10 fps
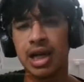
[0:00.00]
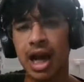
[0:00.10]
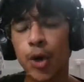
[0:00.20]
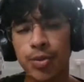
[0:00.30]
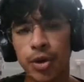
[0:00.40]

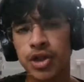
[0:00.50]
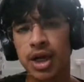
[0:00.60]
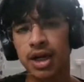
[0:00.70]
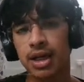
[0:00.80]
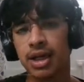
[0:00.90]
cloud
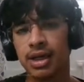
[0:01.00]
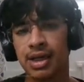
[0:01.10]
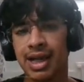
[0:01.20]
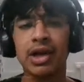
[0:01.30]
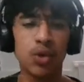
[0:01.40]
project
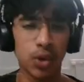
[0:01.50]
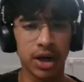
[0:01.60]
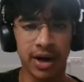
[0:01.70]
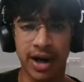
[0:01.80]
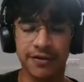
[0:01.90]
like
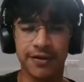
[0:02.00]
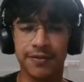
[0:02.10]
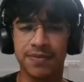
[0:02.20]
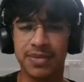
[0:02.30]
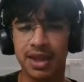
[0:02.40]
Google Drive.
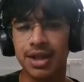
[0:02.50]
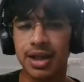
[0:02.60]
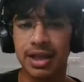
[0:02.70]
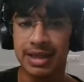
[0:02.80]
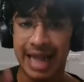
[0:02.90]

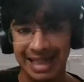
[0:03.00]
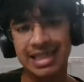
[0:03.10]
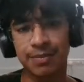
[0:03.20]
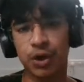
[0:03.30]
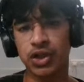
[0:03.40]

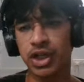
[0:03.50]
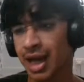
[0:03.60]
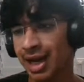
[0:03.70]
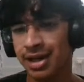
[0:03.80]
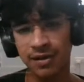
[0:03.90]
That's the
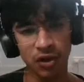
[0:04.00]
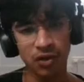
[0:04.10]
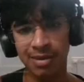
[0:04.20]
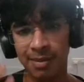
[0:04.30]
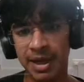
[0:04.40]
project, and the
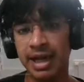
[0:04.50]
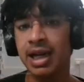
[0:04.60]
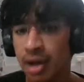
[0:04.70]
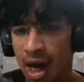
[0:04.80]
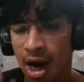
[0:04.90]
interview will be,
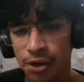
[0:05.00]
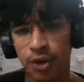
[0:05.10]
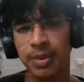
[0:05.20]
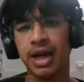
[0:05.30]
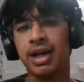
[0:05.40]
how
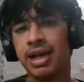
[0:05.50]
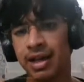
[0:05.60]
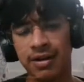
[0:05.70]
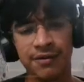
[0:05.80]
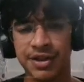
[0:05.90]
you made it,
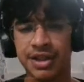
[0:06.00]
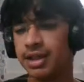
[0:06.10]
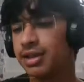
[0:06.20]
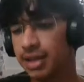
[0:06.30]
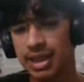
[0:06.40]
and
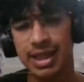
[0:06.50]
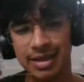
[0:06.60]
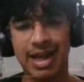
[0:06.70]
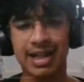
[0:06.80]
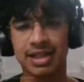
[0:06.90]

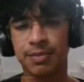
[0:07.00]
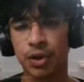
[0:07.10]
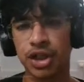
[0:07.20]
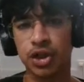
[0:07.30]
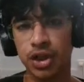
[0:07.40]
that's the
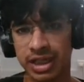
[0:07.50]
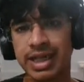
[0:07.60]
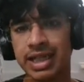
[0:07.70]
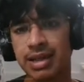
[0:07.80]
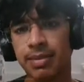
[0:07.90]
project to
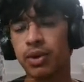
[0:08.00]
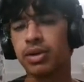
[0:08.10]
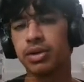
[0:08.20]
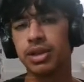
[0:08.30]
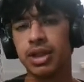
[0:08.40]
discuss.
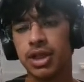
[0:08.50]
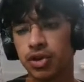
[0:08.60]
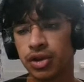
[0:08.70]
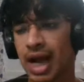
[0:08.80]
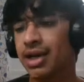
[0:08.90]

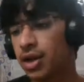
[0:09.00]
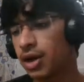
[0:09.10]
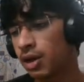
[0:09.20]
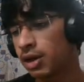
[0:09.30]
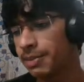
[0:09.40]
So that
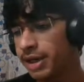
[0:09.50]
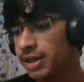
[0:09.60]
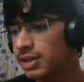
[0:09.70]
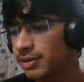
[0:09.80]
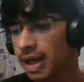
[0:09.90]
all
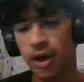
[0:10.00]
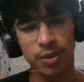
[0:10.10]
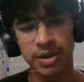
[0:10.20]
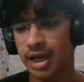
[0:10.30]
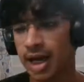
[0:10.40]
depends. I
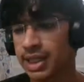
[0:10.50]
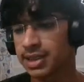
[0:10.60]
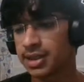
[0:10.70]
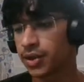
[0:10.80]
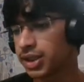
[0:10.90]
hope that
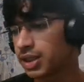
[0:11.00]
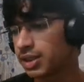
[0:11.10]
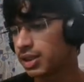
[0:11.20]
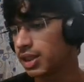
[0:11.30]
answers your question.